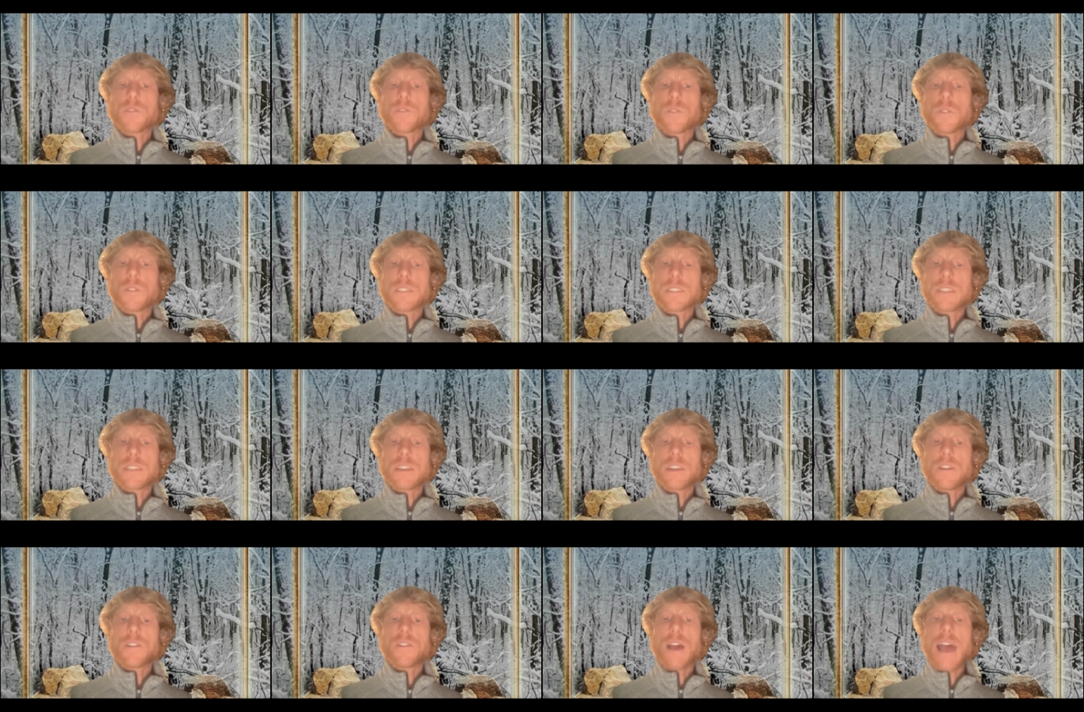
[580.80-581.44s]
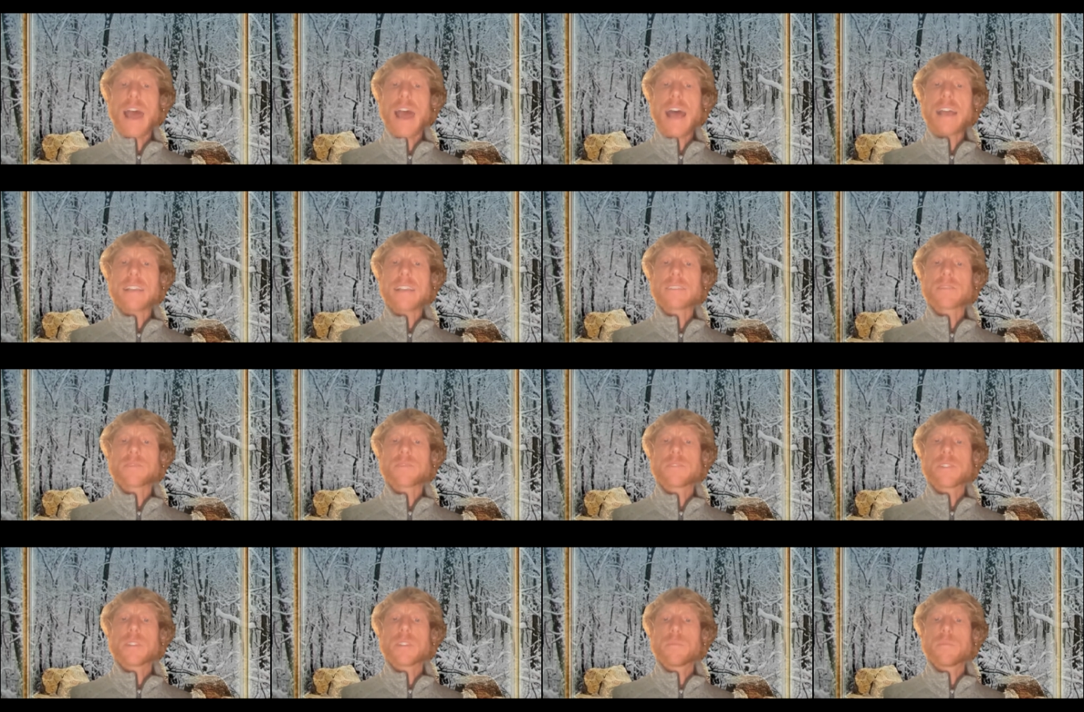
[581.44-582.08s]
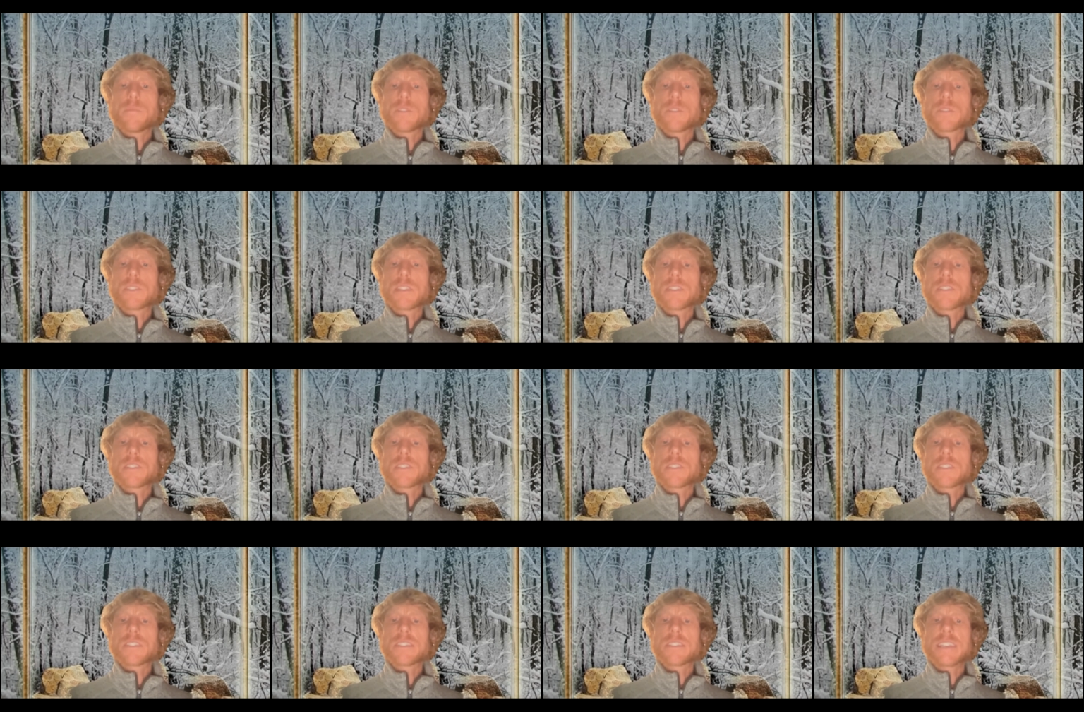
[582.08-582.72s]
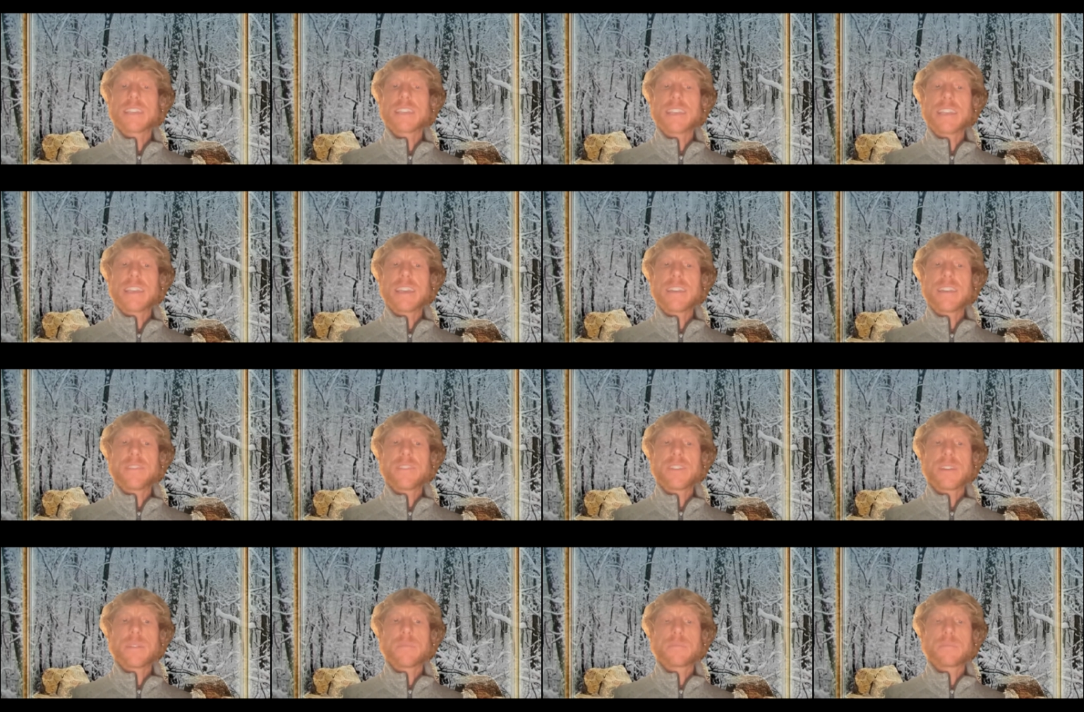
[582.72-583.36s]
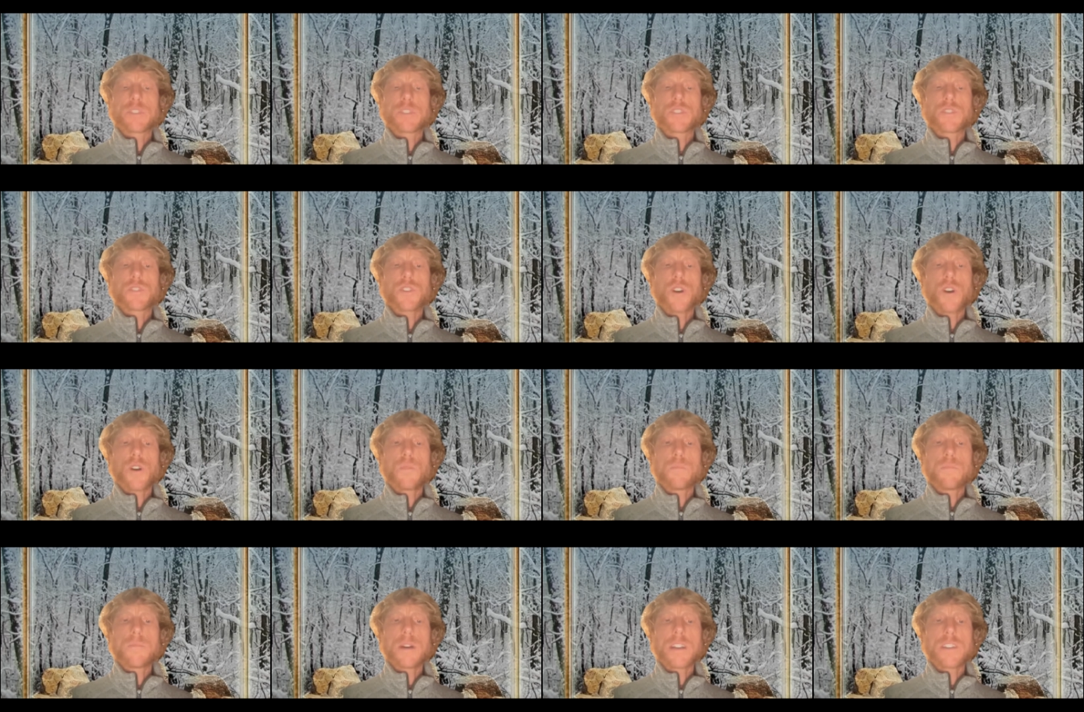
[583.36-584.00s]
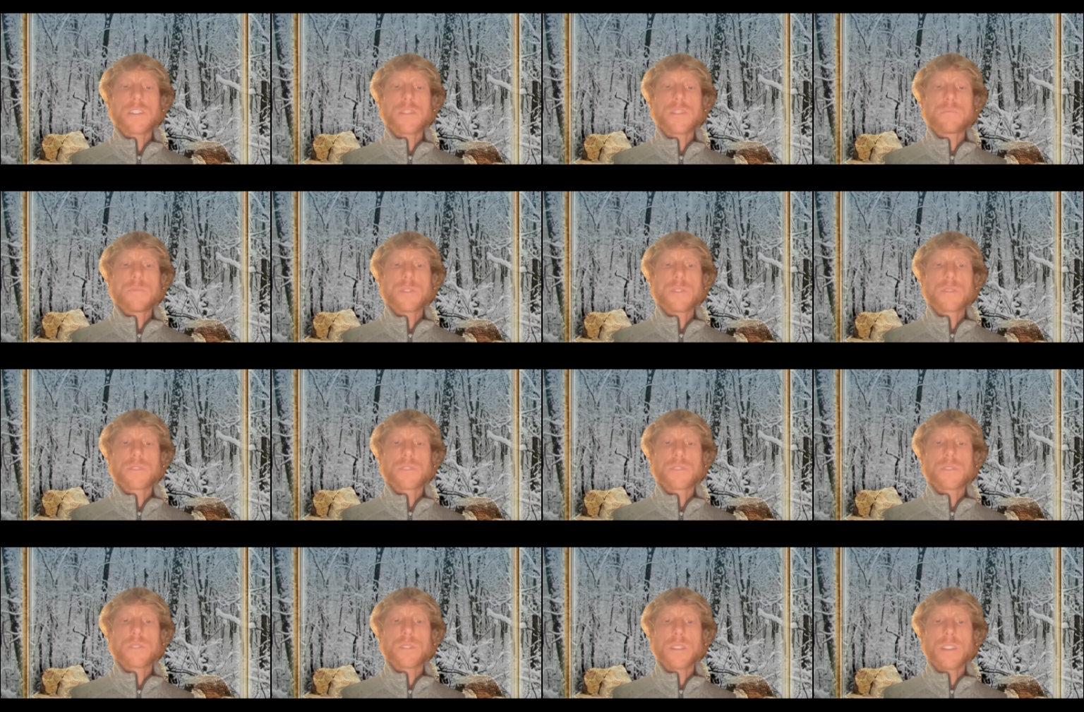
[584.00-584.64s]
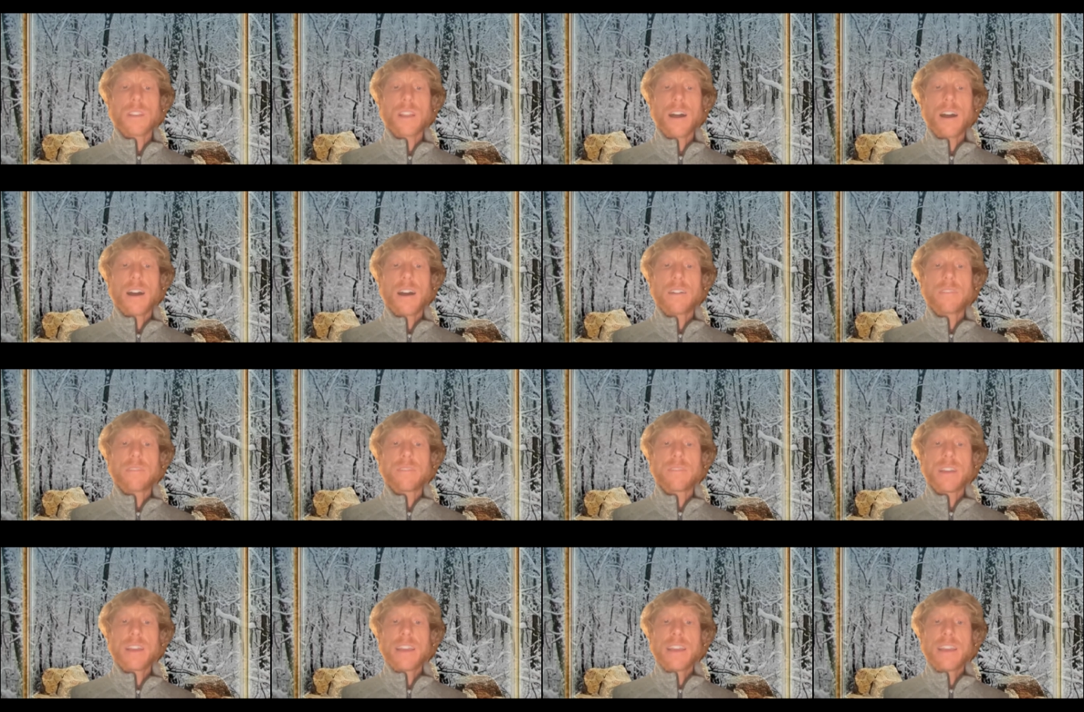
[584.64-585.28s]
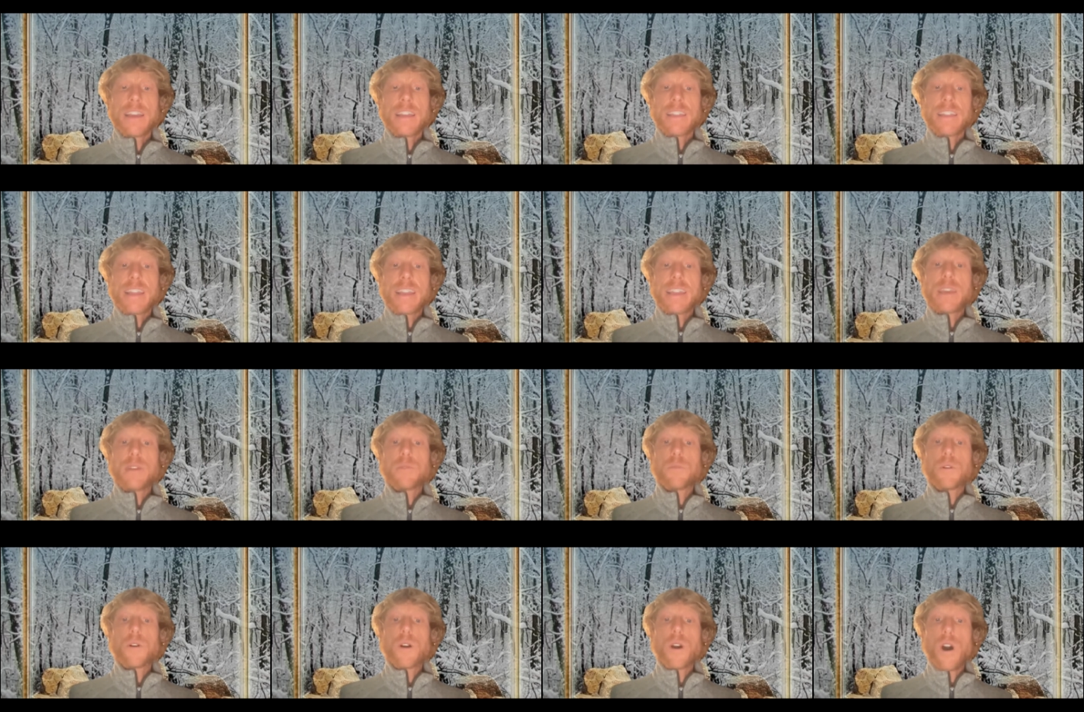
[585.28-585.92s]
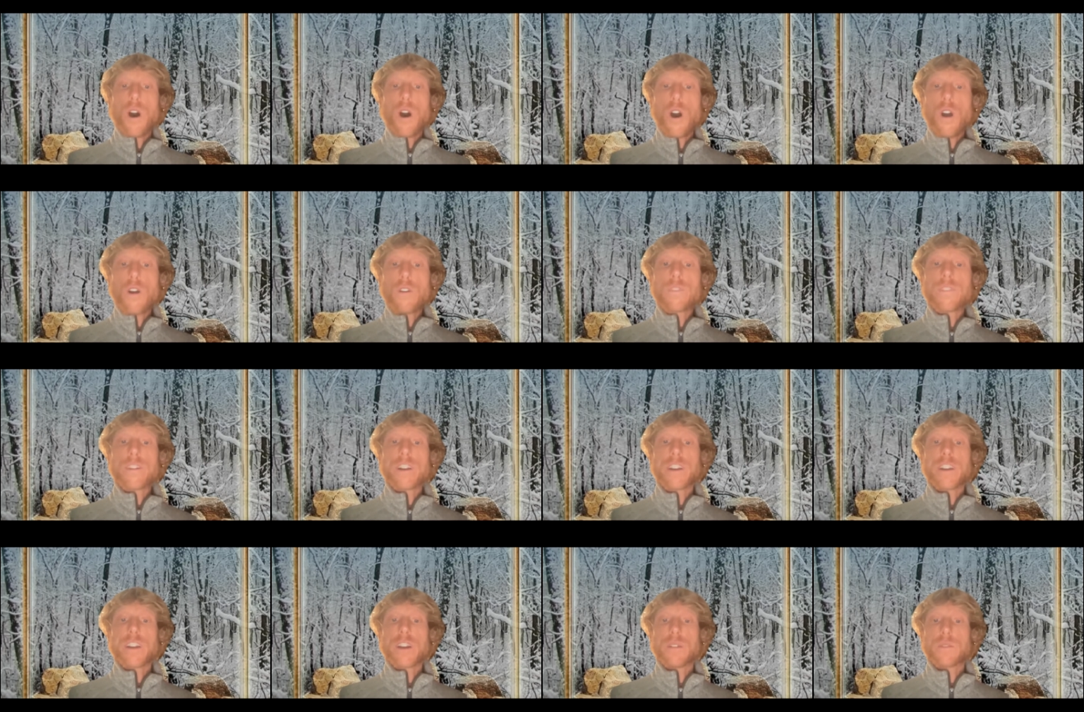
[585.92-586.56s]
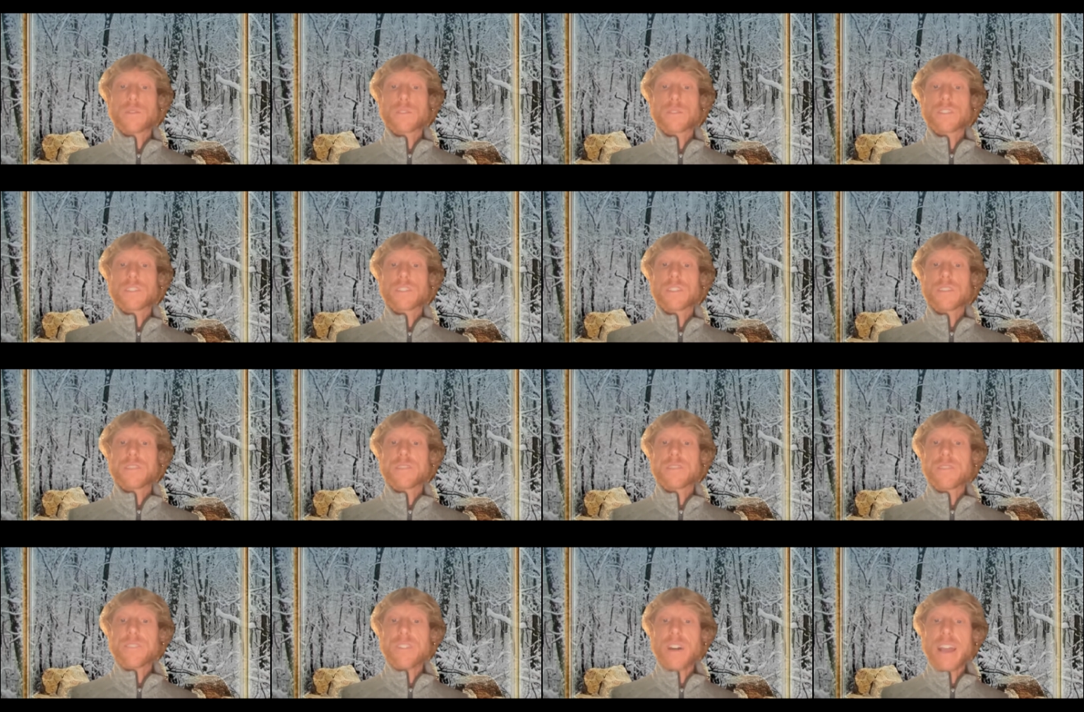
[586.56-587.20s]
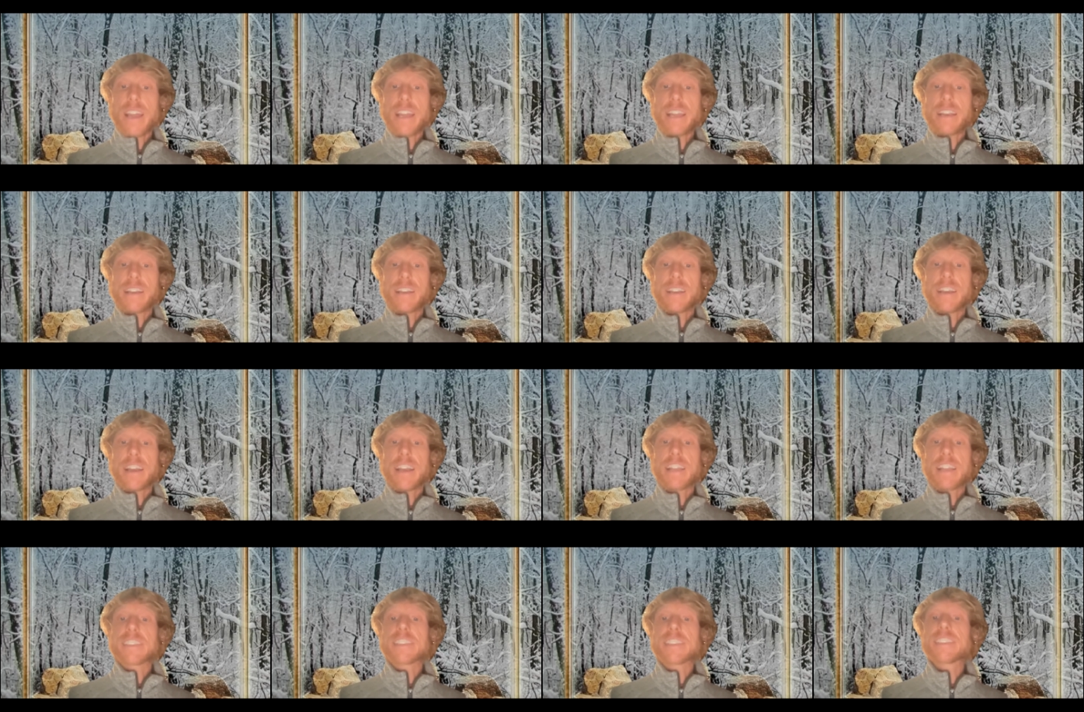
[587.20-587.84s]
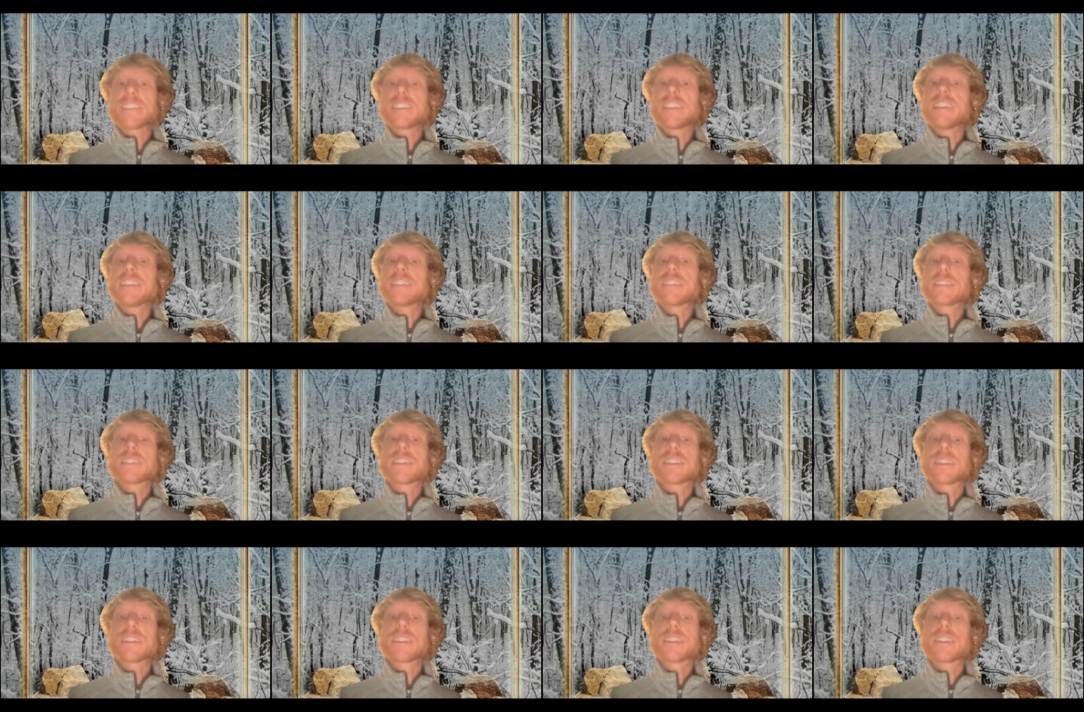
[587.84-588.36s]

Orsino asks for the musicians to give him so much musical love that he will overdose, surfeit, and cease to